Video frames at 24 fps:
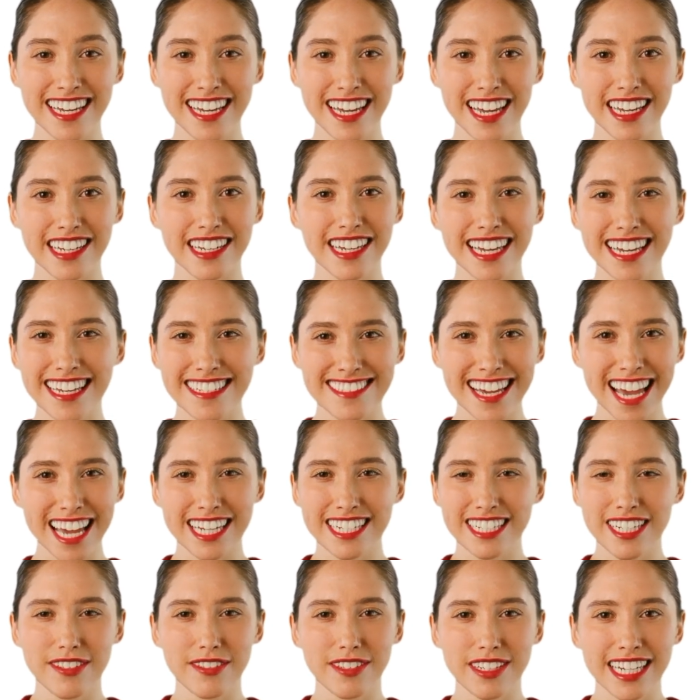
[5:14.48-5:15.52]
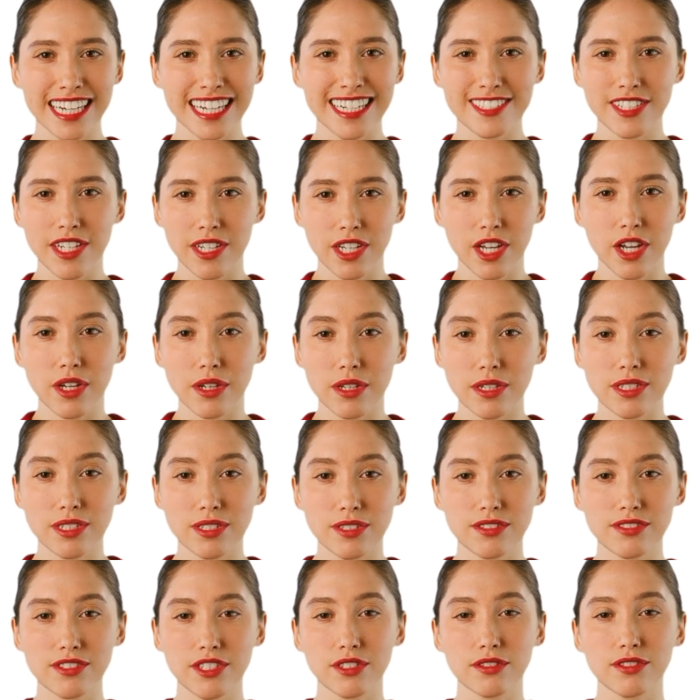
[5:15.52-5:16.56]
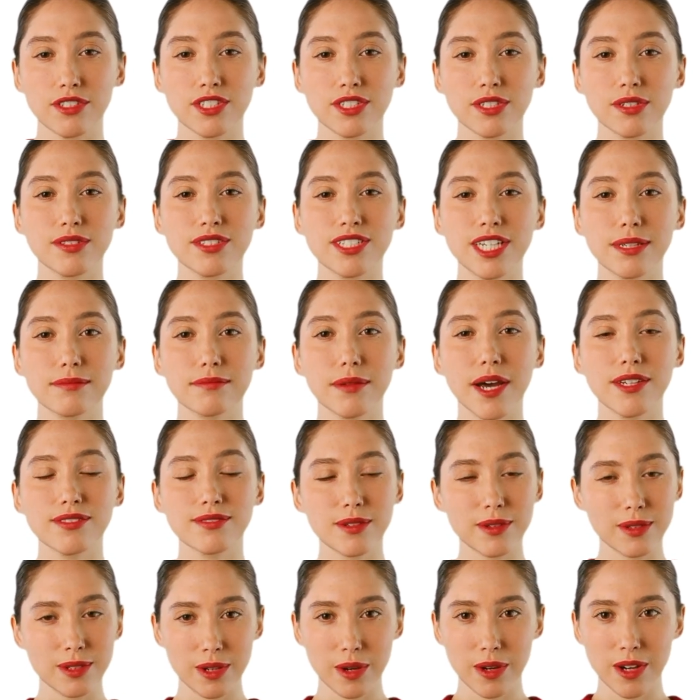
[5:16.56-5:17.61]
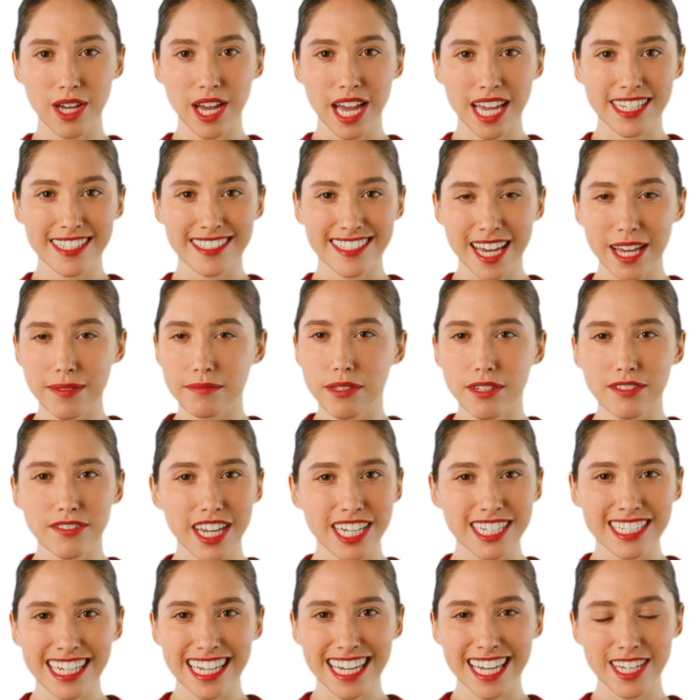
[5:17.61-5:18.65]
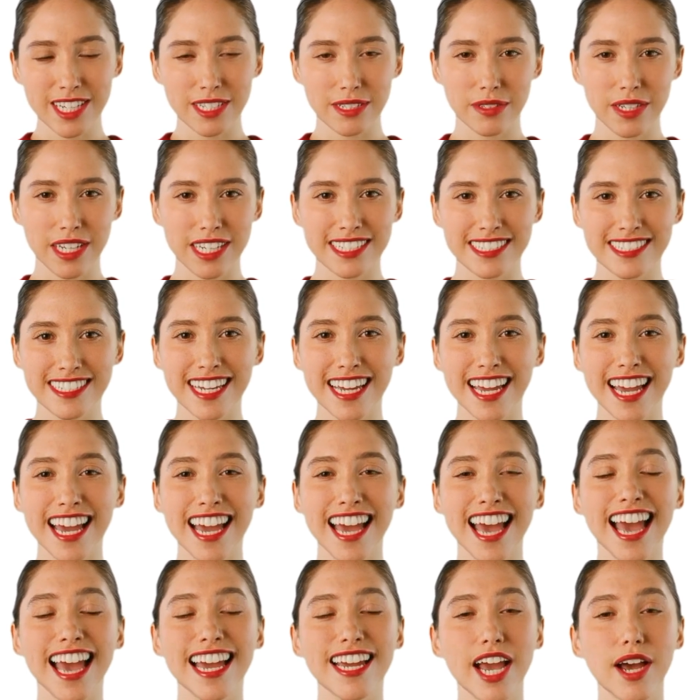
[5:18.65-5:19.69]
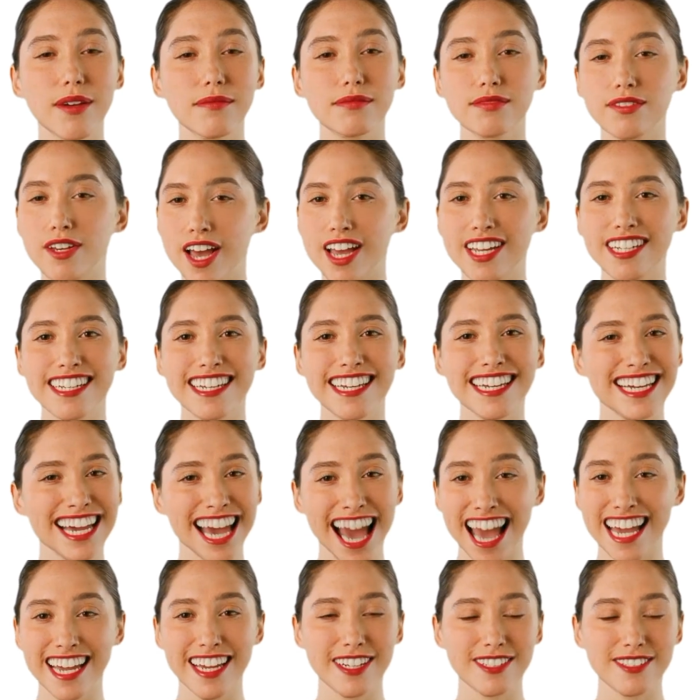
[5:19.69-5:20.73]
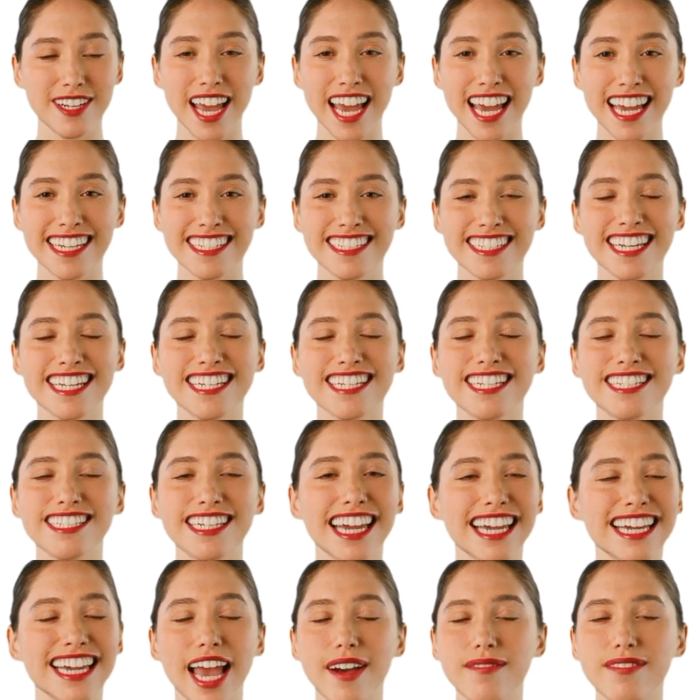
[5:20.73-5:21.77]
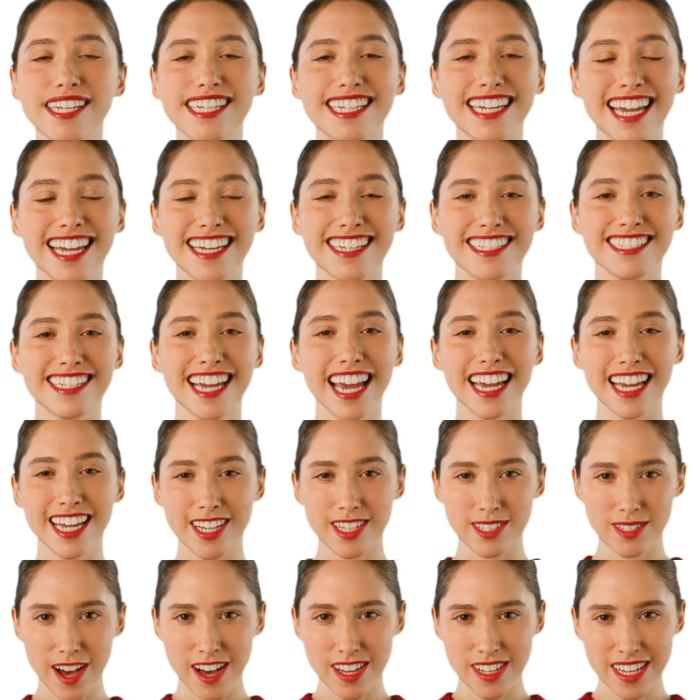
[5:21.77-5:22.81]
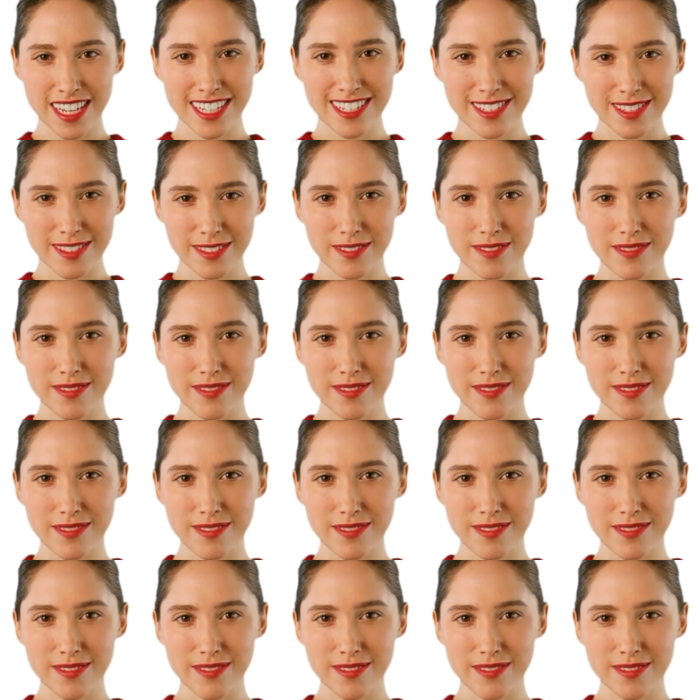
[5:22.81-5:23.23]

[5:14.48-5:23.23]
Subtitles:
These activities are crucial for reducing muscle soreness and preventing injuries, and are broadly categorized into dynamic and static stretches.